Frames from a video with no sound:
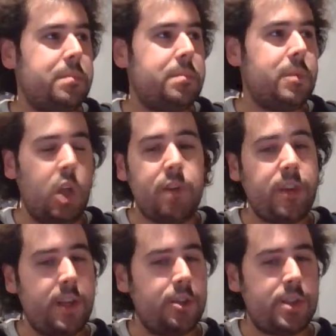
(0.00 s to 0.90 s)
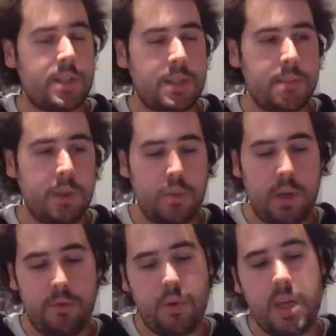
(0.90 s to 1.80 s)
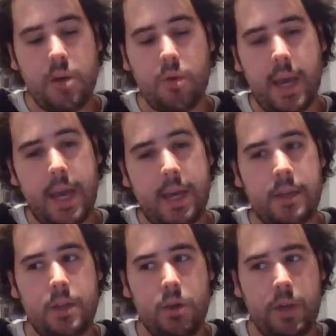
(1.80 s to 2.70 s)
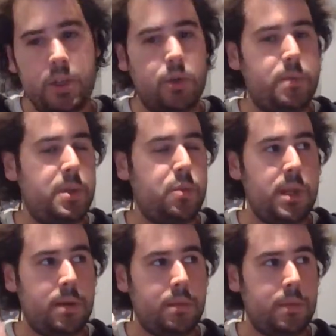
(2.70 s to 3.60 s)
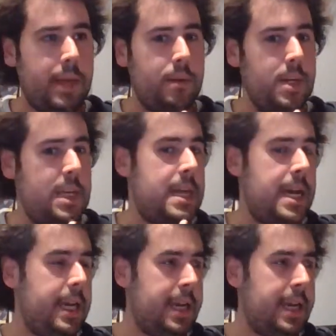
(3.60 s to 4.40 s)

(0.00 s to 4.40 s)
love interest between Ryu, and you can choose between Nina and